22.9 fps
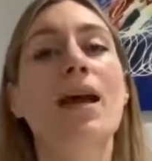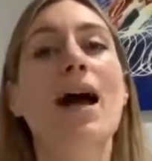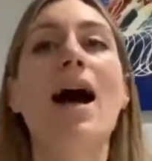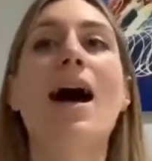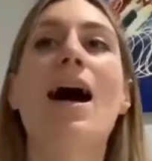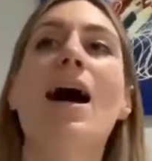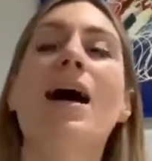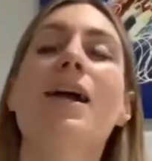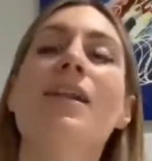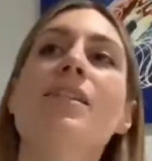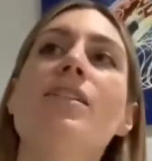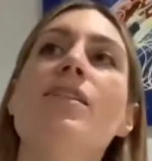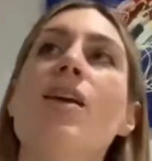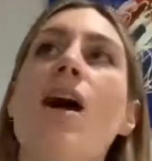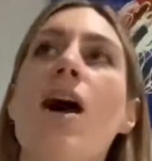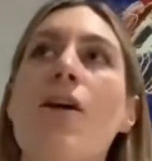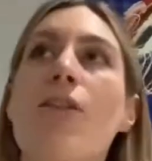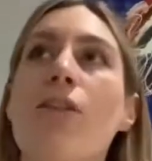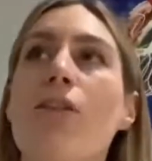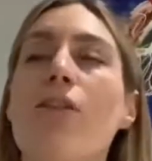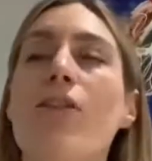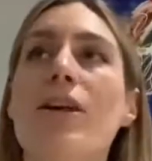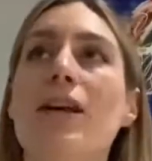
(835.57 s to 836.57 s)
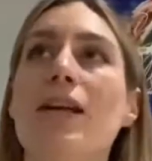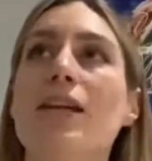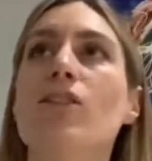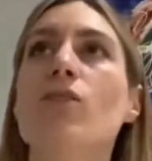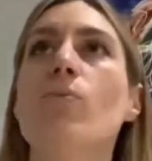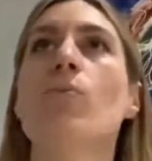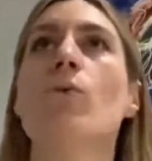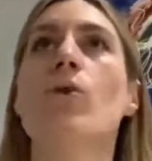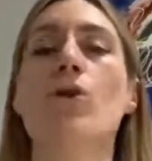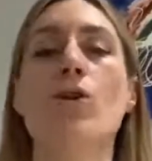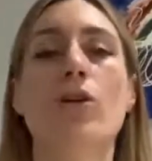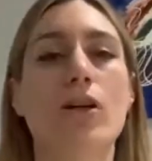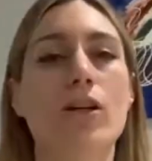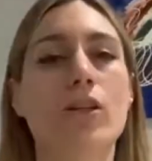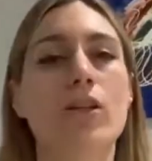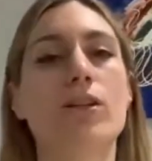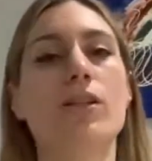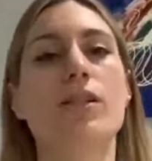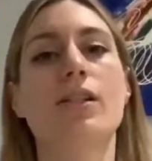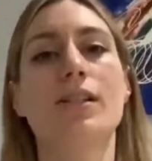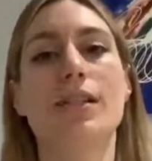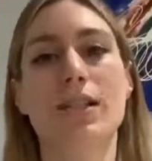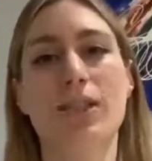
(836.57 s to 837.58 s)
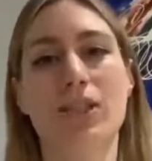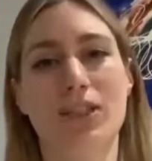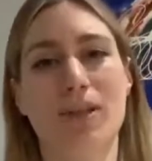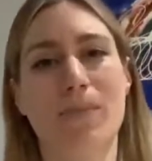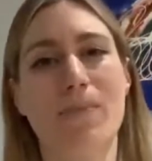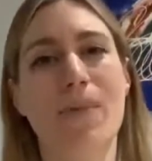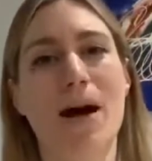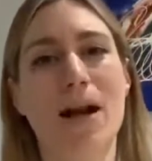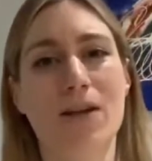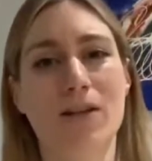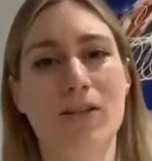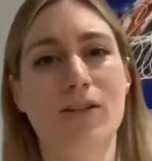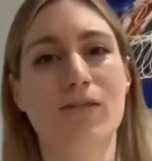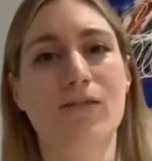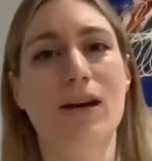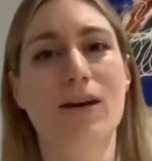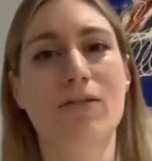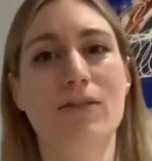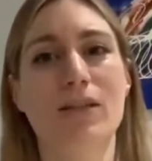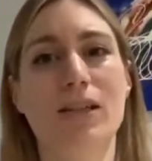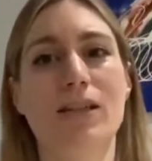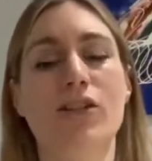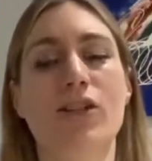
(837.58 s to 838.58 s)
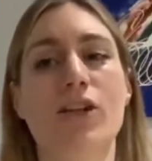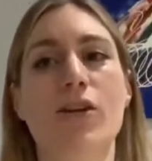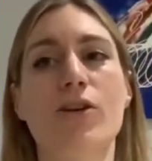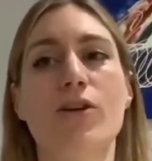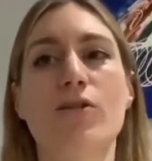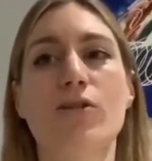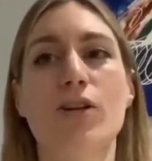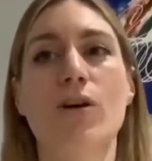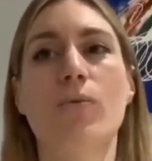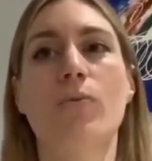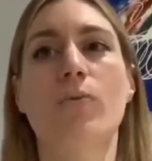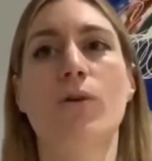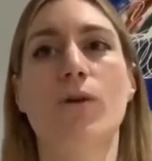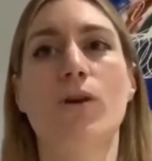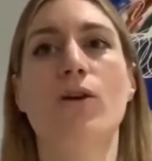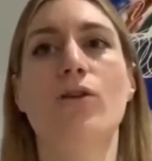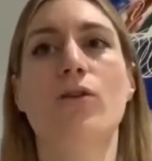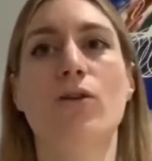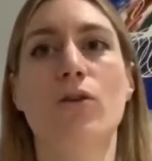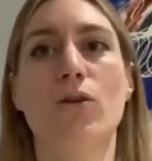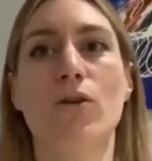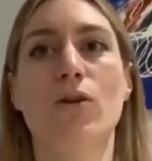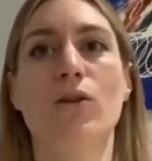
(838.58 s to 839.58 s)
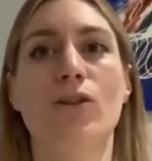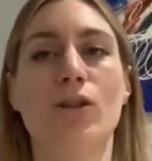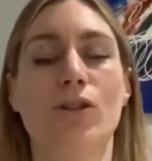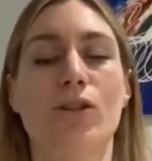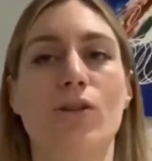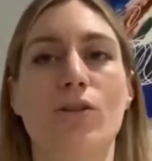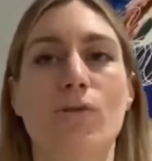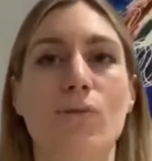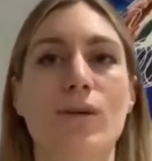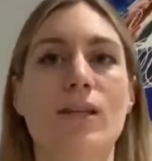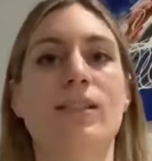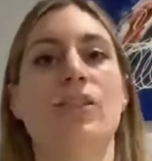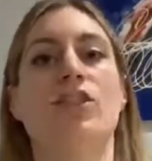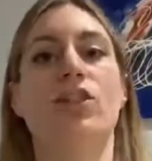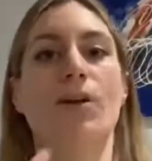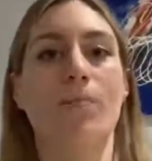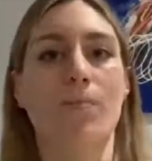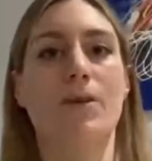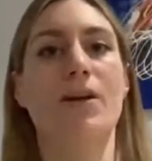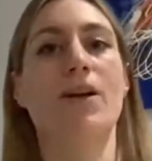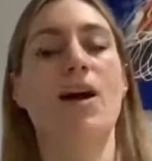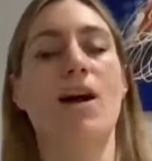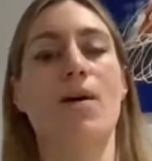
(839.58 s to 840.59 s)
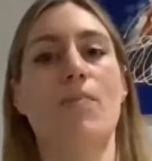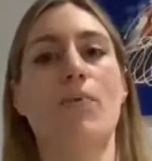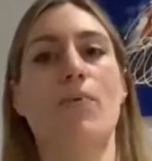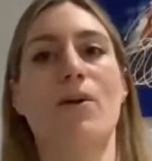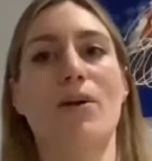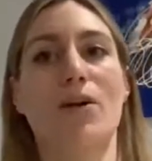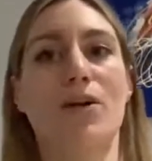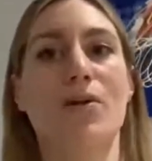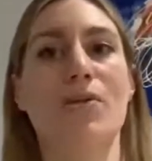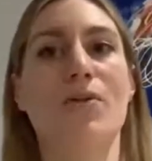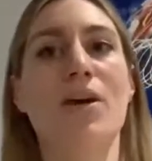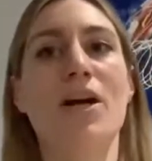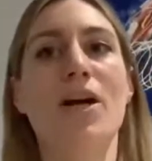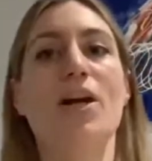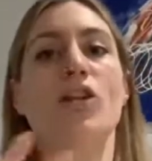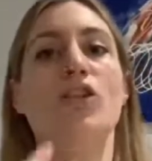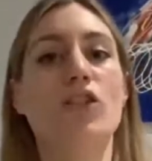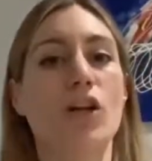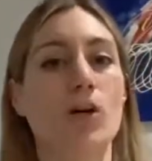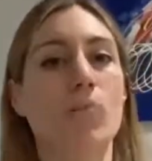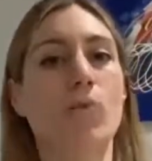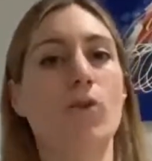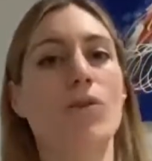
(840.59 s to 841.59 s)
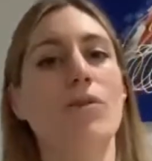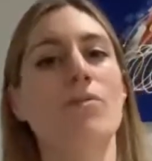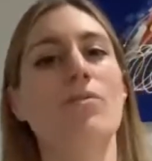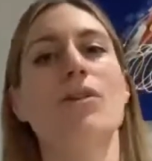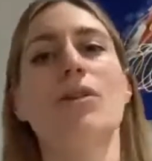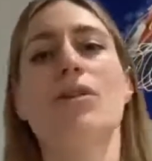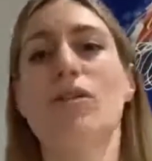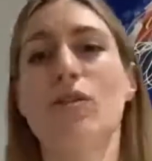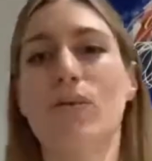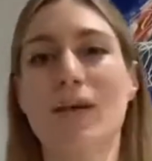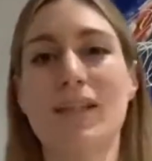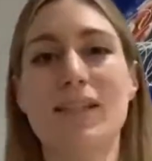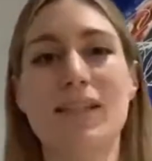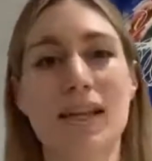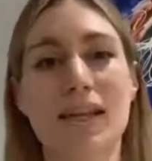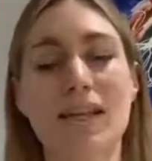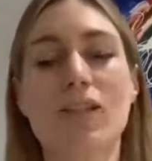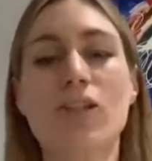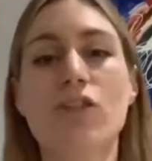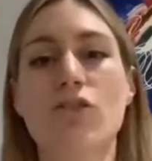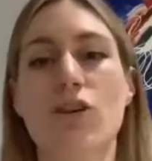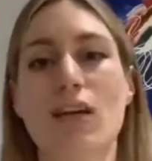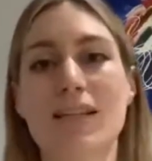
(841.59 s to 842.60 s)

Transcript: and the other thing is, what you can do is teach some manners around it. So you don't want a dog just always jumping up when you don't want them to. So I tend to try